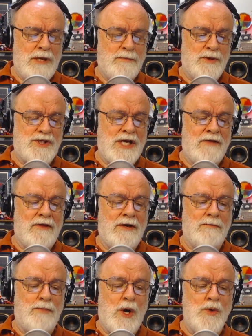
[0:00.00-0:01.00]
people say that
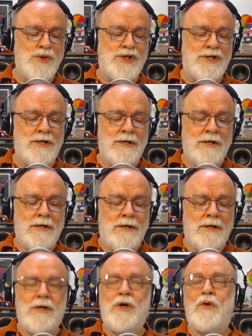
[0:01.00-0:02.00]
post
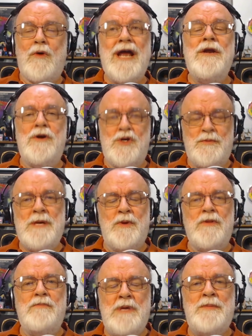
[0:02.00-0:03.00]
graders,
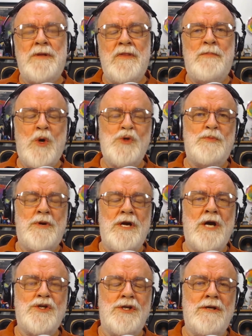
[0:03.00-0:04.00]
people in the
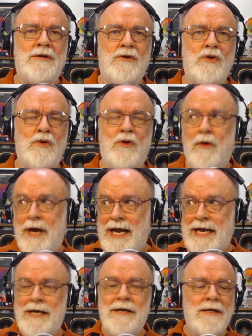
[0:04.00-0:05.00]
post-production who
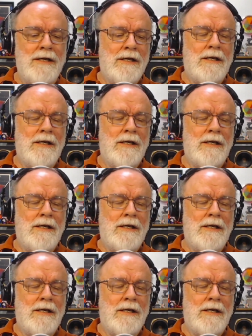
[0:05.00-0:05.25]
grade